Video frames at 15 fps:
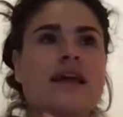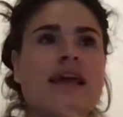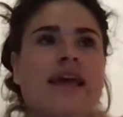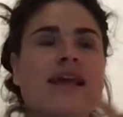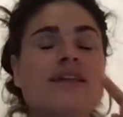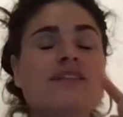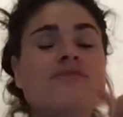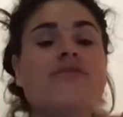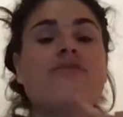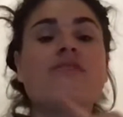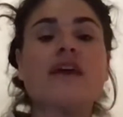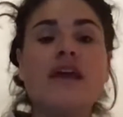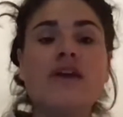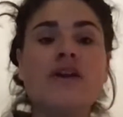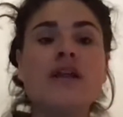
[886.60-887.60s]
it is
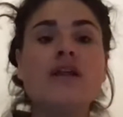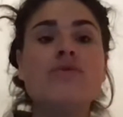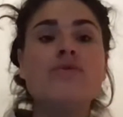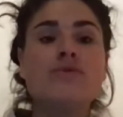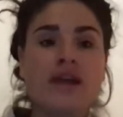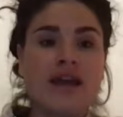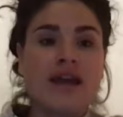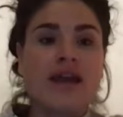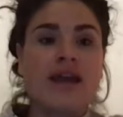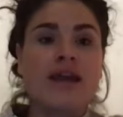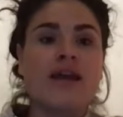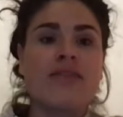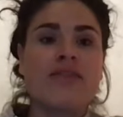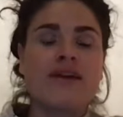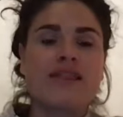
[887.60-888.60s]
very
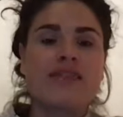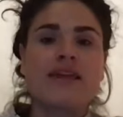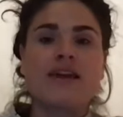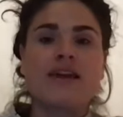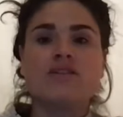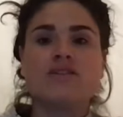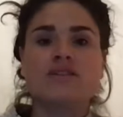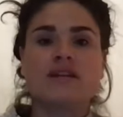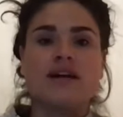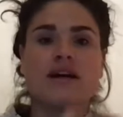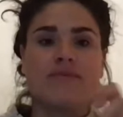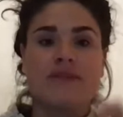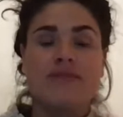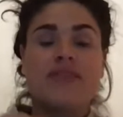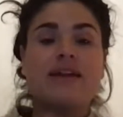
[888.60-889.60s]
rare that there's
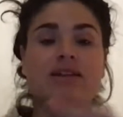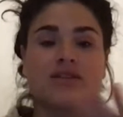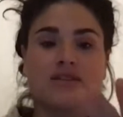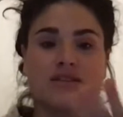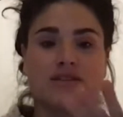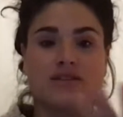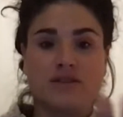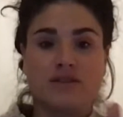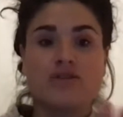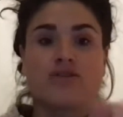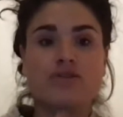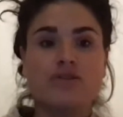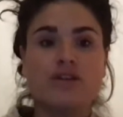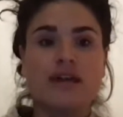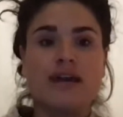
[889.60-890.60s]
that is the
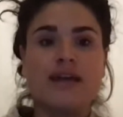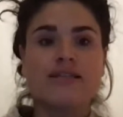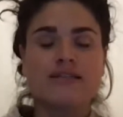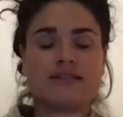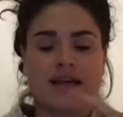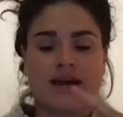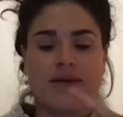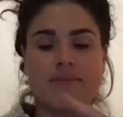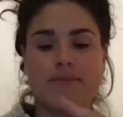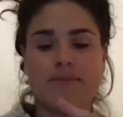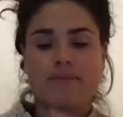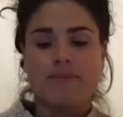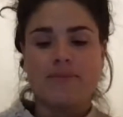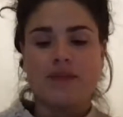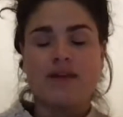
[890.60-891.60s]
true case.
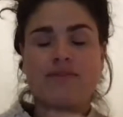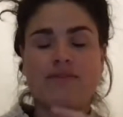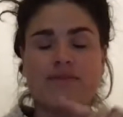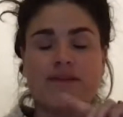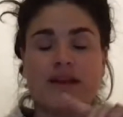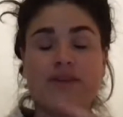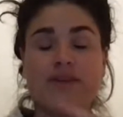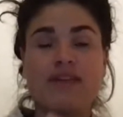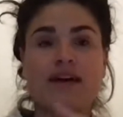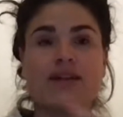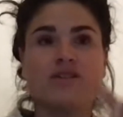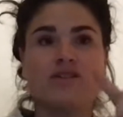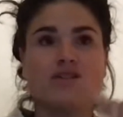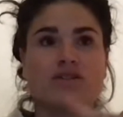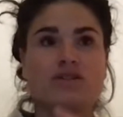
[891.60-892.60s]
If that
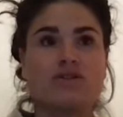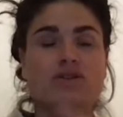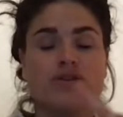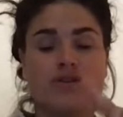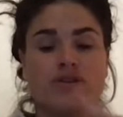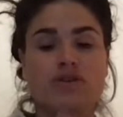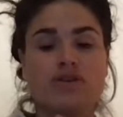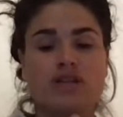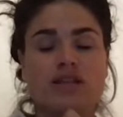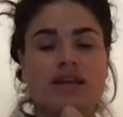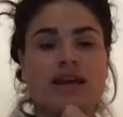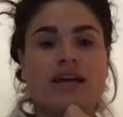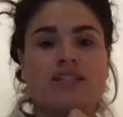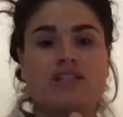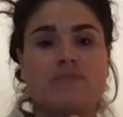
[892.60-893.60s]
is the truth, usually
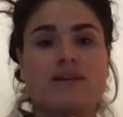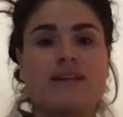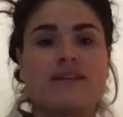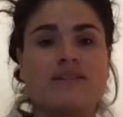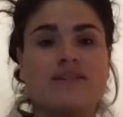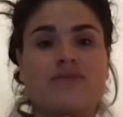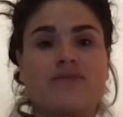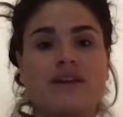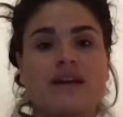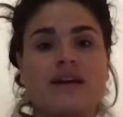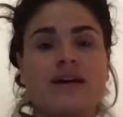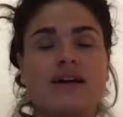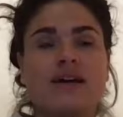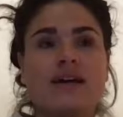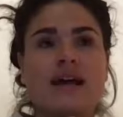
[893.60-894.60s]
there has to be a
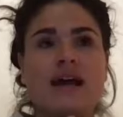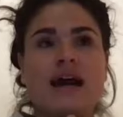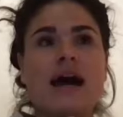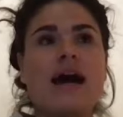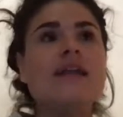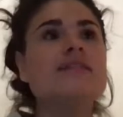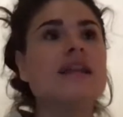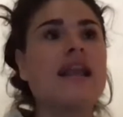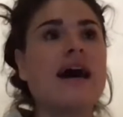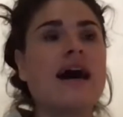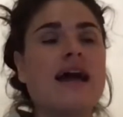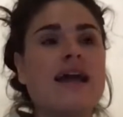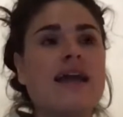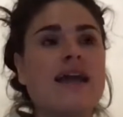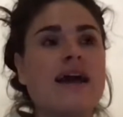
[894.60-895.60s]
severe
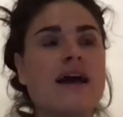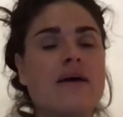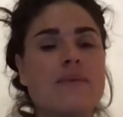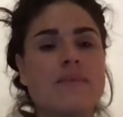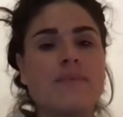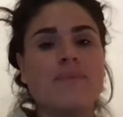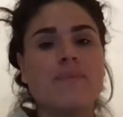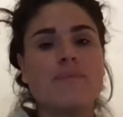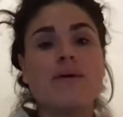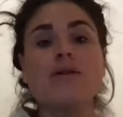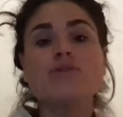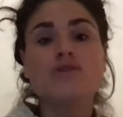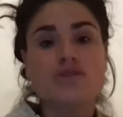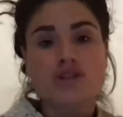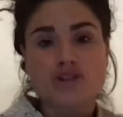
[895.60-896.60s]
underlying
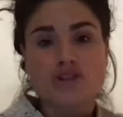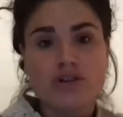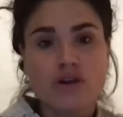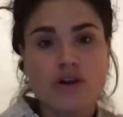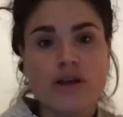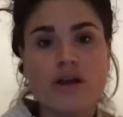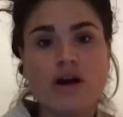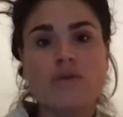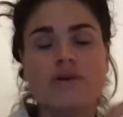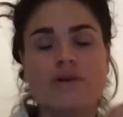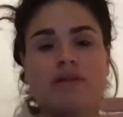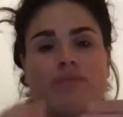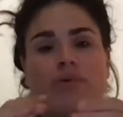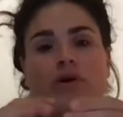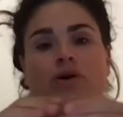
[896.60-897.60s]
malnutrition going on, where
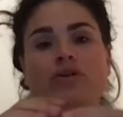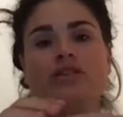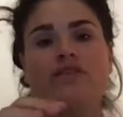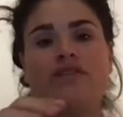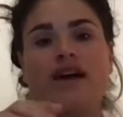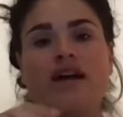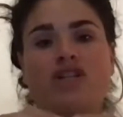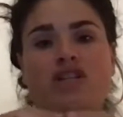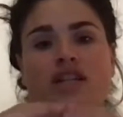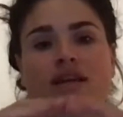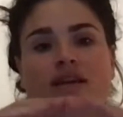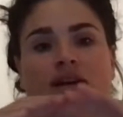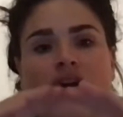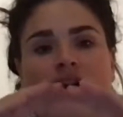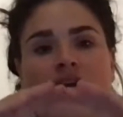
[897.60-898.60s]
the bones have
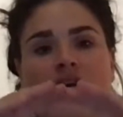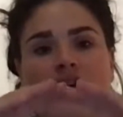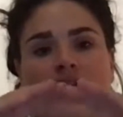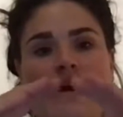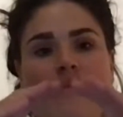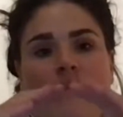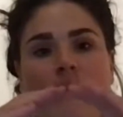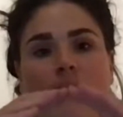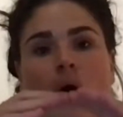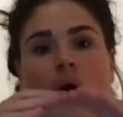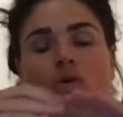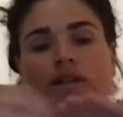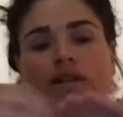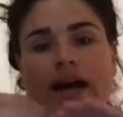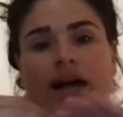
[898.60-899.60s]
actually
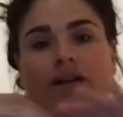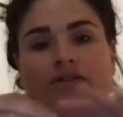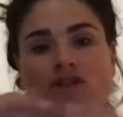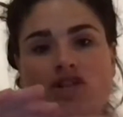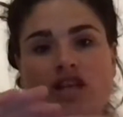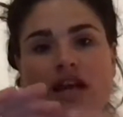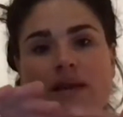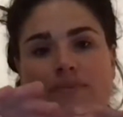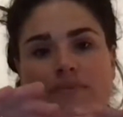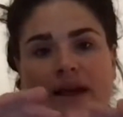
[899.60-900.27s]
molded out of shape